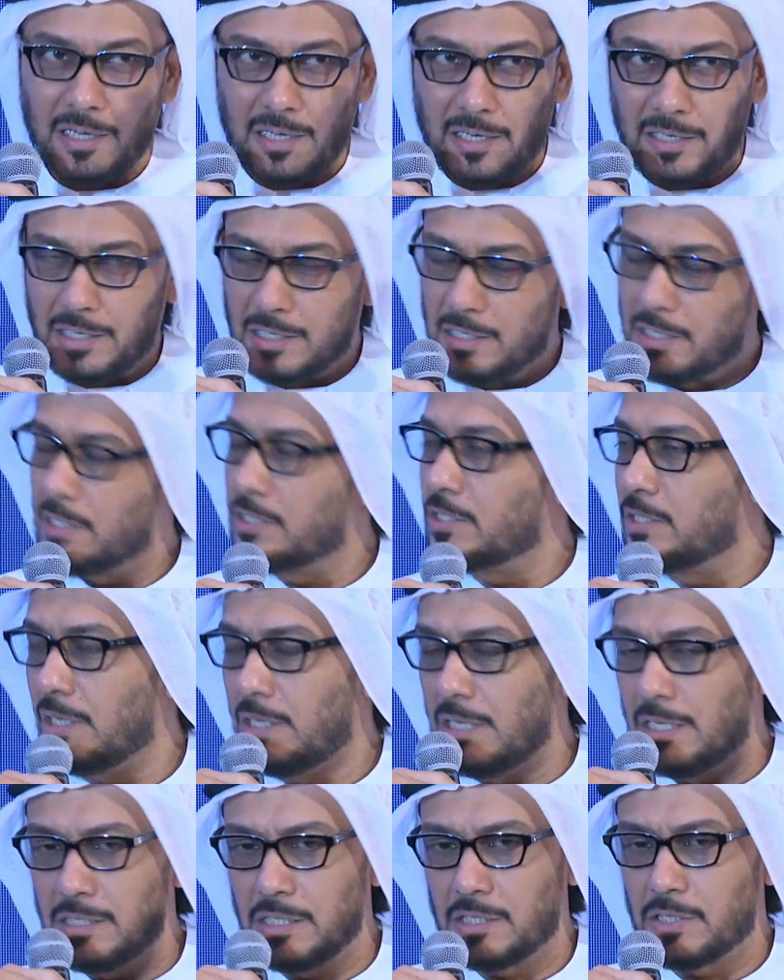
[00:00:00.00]
The
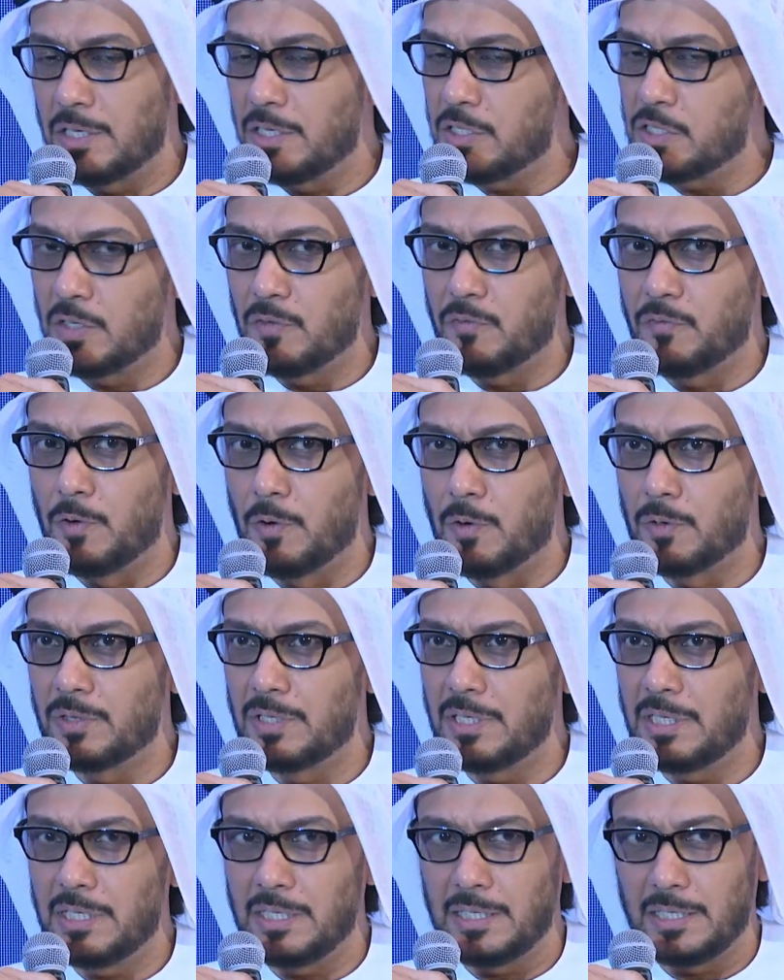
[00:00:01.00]
legislation for
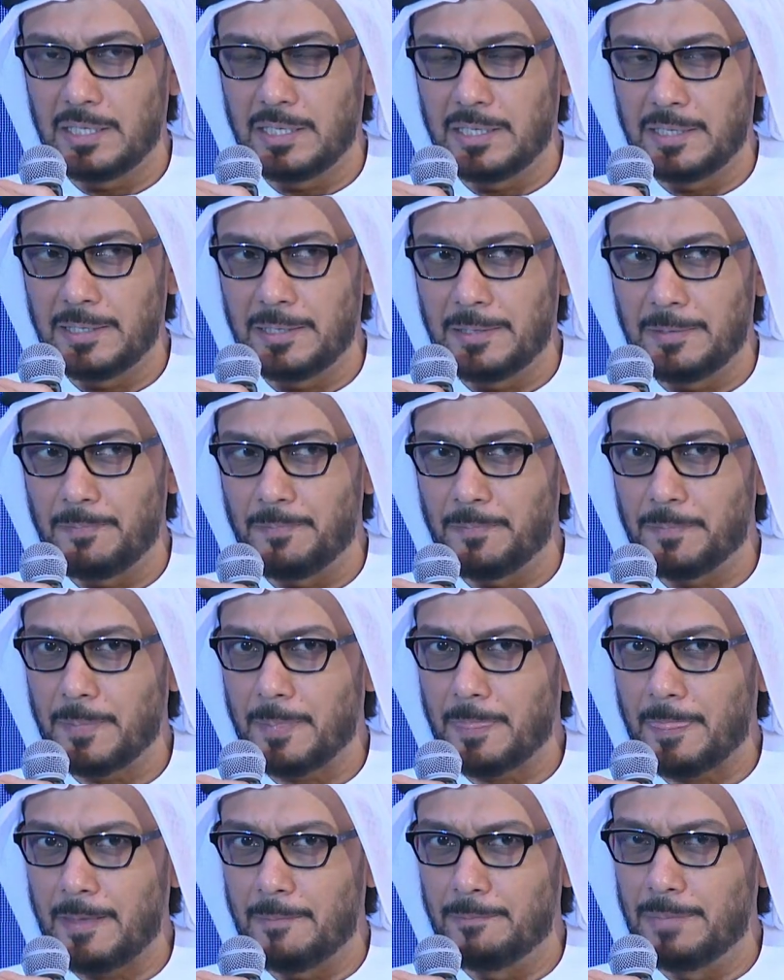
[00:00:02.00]
the
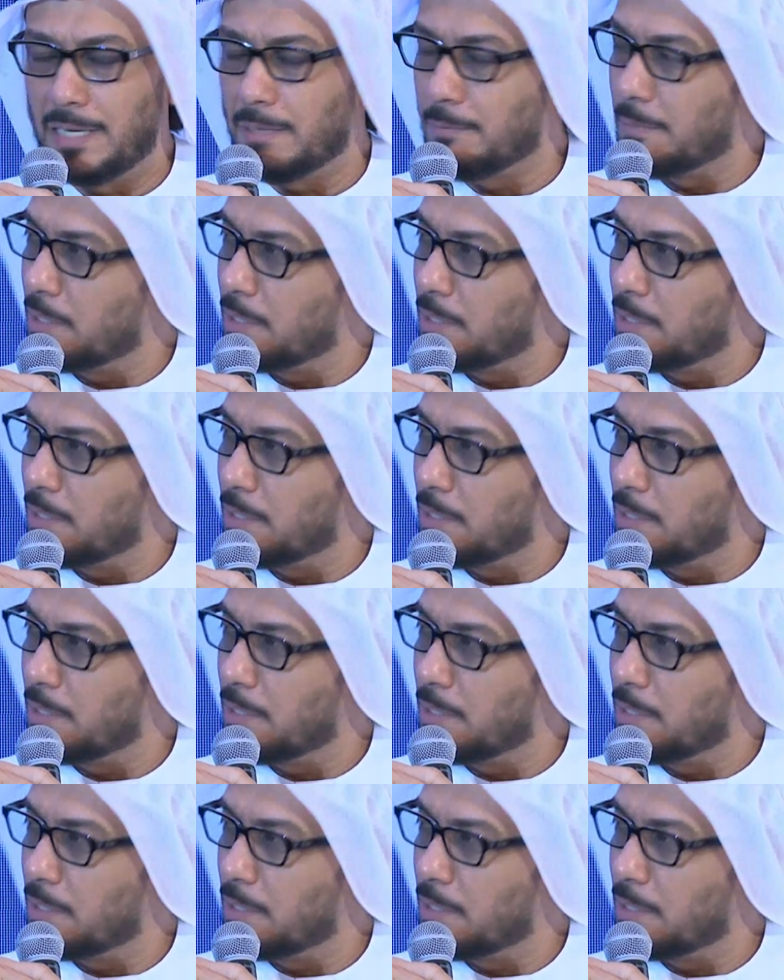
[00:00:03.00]
building